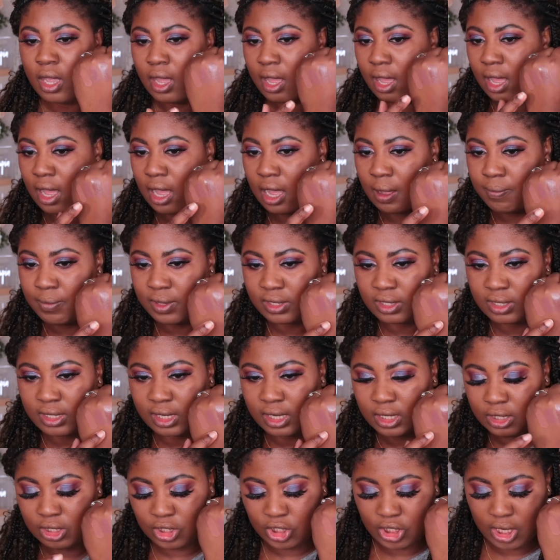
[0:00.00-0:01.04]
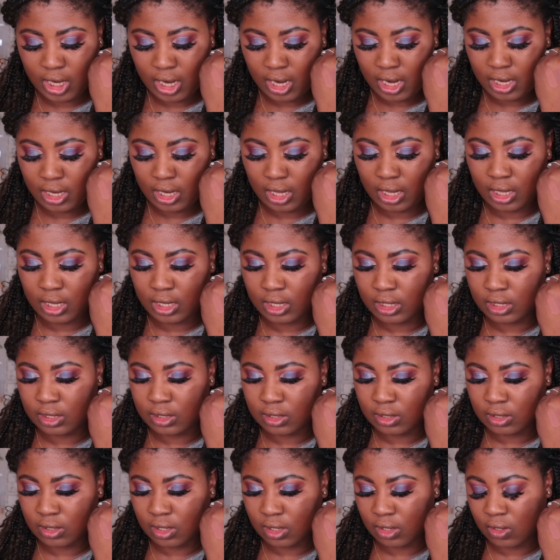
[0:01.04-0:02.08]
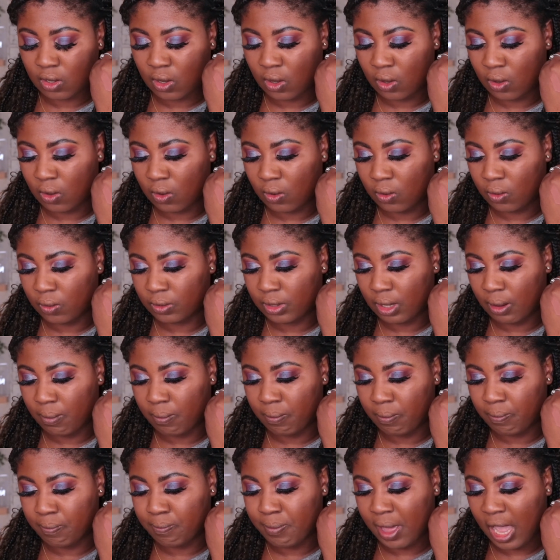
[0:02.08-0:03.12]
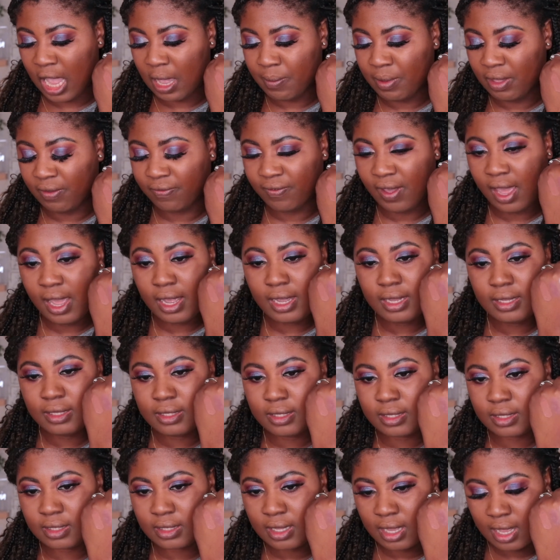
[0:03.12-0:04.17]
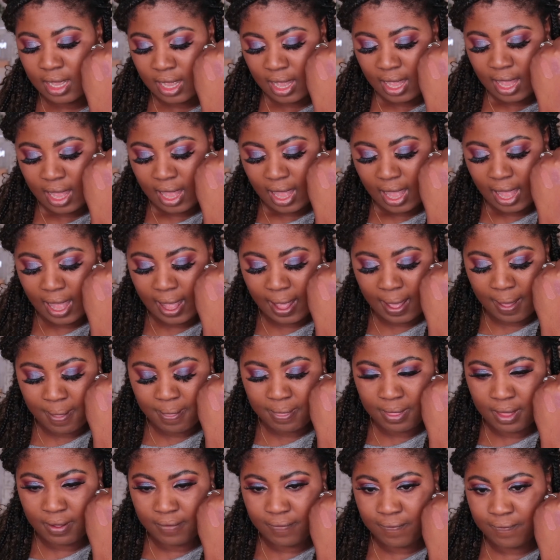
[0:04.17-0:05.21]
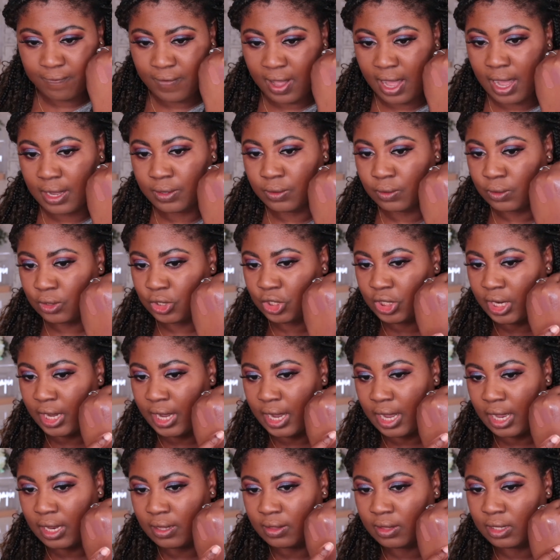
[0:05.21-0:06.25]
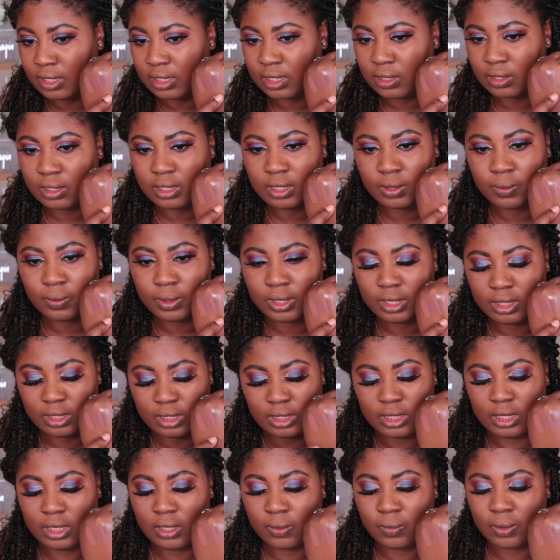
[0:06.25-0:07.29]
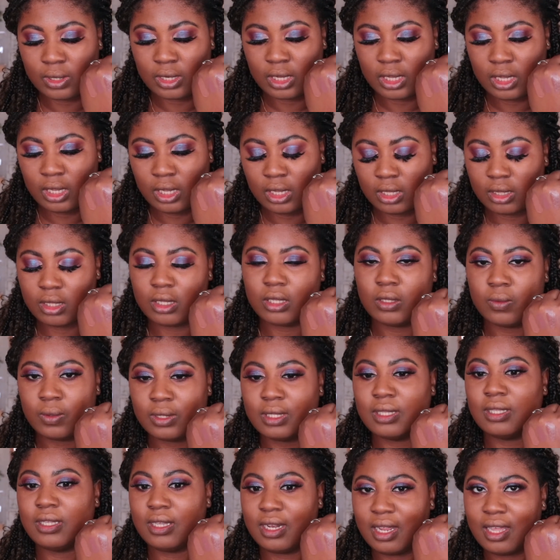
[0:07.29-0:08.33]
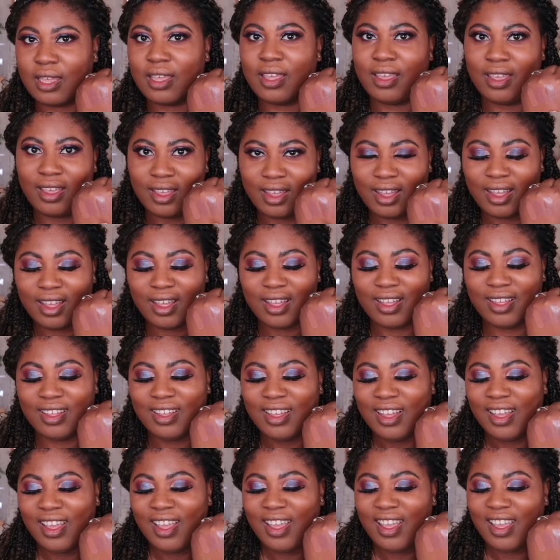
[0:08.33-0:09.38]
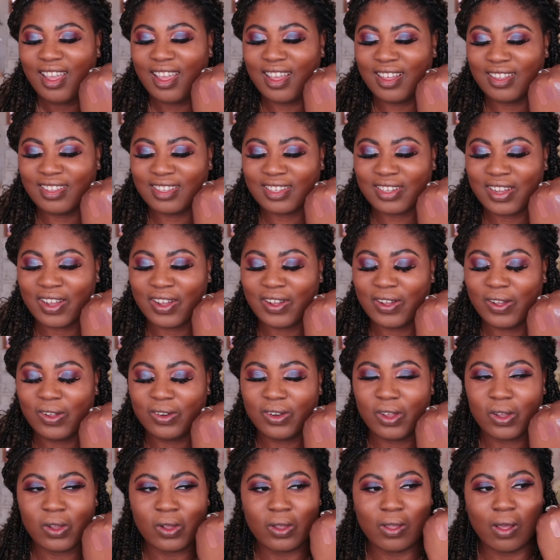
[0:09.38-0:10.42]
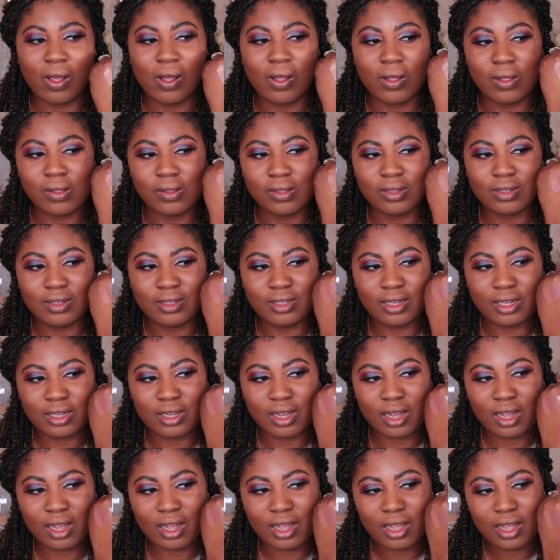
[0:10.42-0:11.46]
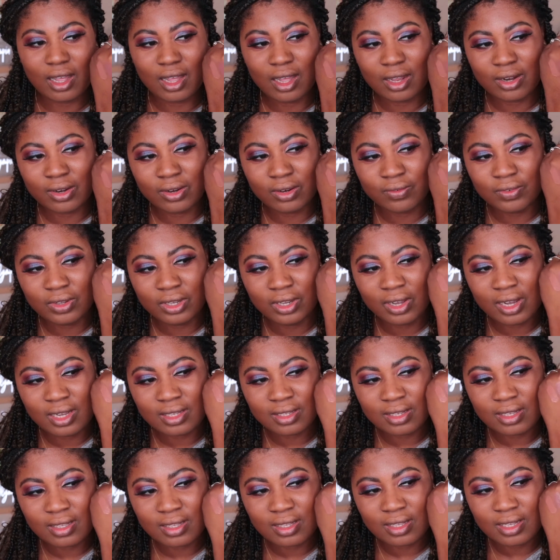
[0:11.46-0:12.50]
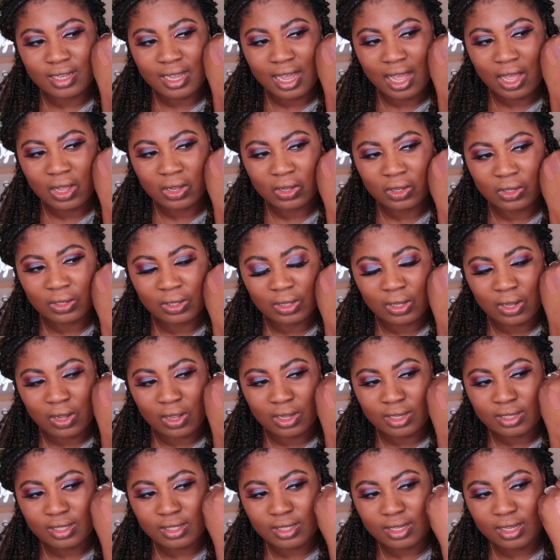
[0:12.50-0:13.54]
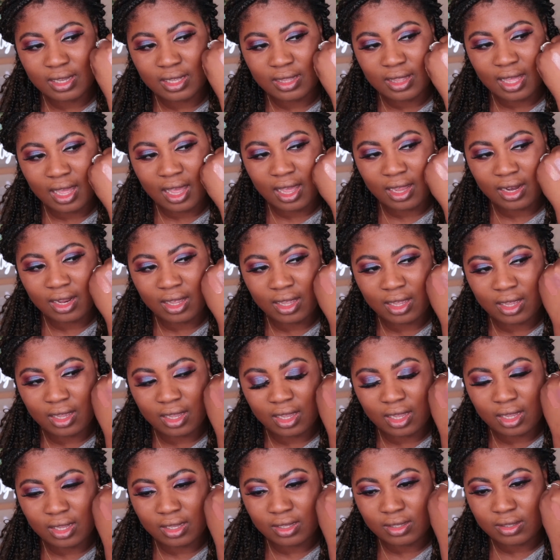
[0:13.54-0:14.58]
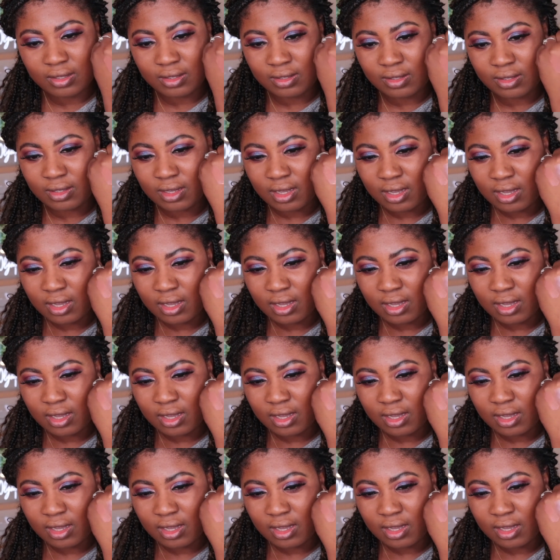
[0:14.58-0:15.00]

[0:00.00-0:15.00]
The second shade is called Babyface, and the final shade, this one sitting here, is called Gold Digger. I don't know if you guys can see how glossy that is.